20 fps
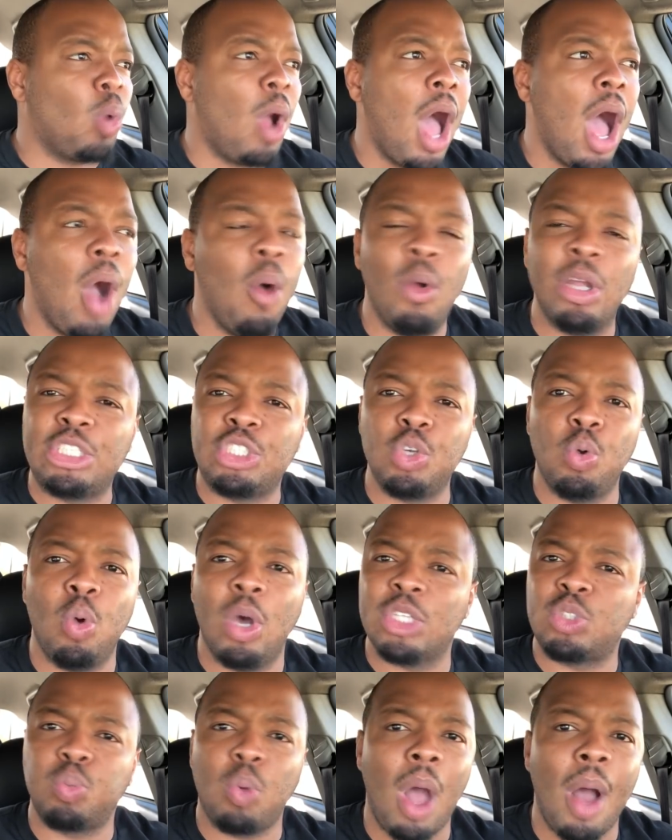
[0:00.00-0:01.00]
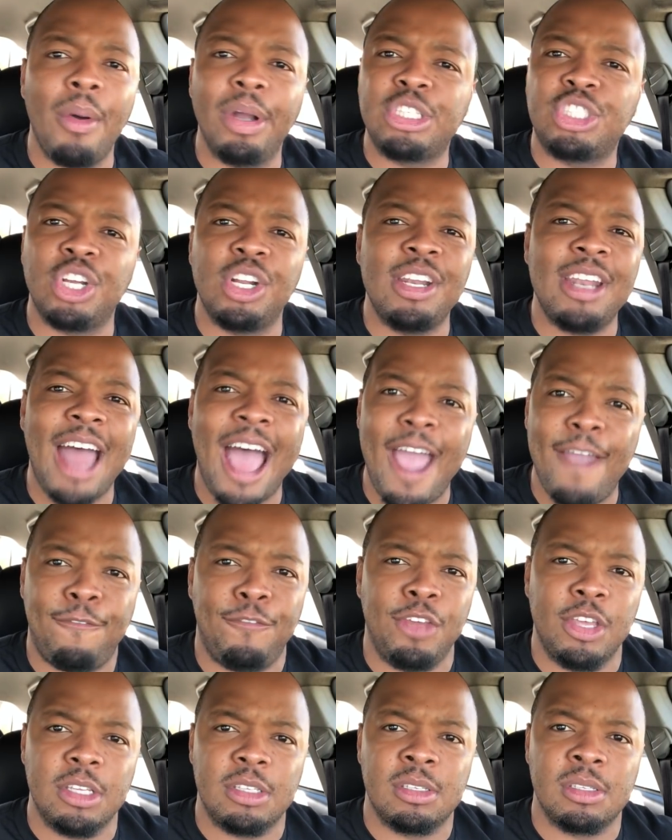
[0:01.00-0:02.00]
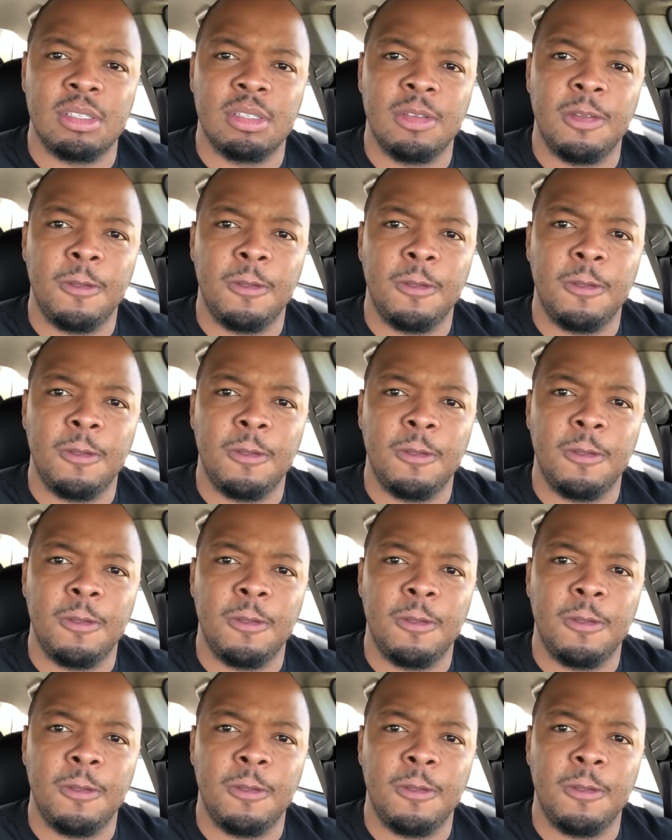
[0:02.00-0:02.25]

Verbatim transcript: wrong with you? What's wrong with your knifes?